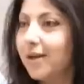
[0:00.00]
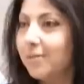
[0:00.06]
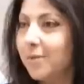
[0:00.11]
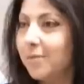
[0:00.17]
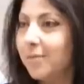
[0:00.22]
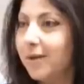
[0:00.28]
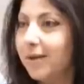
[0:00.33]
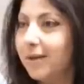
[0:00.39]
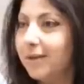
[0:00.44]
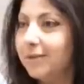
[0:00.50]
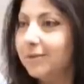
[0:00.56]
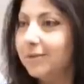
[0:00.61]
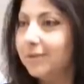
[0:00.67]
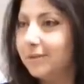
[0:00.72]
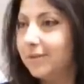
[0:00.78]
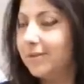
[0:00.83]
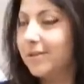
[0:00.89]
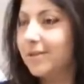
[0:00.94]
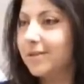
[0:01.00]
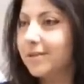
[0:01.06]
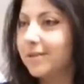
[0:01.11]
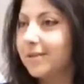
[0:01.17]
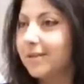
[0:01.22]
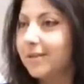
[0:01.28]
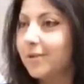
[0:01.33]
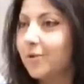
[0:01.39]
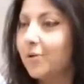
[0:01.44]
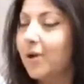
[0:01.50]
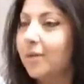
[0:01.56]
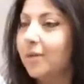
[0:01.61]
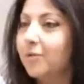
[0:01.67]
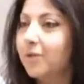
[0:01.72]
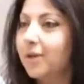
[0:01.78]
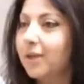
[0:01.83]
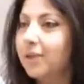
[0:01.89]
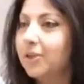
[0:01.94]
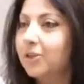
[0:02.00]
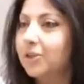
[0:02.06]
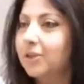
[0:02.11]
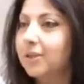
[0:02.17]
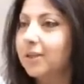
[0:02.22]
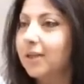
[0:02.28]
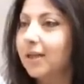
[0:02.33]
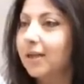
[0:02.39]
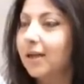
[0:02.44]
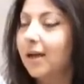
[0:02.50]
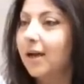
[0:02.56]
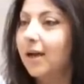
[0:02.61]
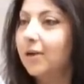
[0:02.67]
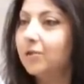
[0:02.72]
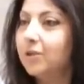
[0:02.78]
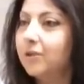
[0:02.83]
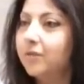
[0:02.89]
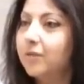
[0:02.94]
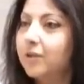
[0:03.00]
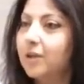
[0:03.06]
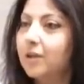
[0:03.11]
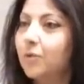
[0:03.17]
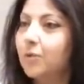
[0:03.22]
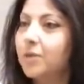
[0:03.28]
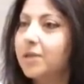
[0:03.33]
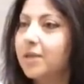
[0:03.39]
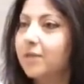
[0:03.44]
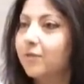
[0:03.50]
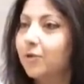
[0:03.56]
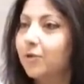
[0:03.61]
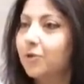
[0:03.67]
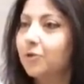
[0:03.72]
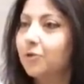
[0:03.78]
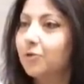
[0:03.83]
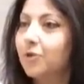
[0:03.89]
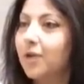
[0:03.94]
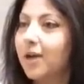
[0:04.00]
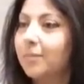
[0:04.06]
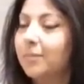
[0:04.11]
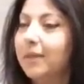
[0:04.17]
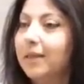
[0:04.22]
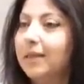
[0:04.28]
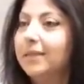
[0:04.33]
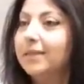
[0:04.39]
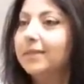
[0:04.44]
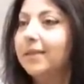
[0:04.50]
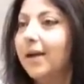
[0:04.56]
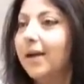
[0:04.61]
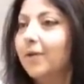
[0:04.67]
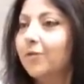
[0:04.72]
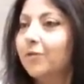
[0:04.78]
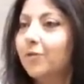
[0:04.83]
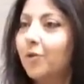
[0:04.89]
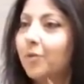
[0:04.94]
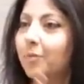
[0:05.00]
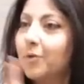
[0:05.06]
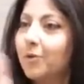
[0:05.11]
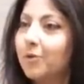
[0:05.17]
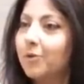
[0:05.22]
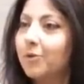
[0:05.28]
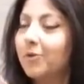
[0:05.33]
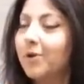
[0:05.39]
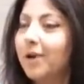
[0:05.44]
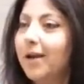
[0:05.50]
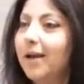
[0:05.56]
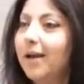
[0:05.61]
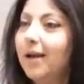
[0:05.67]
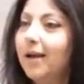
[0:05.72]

come about, this collaboration, and how difficult was it for you to come down from your